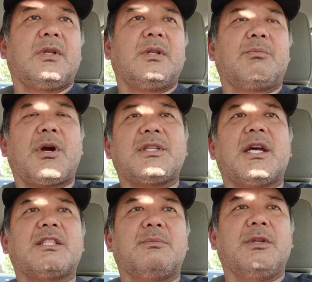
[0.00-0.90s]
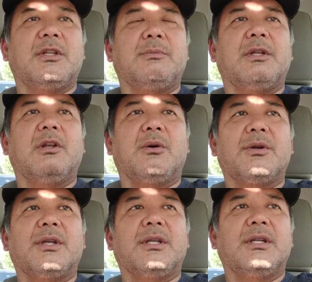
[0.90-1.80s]
the price has to be a little bit
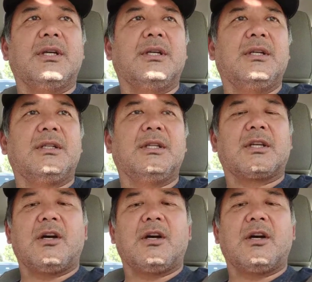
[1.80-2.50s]
lower than the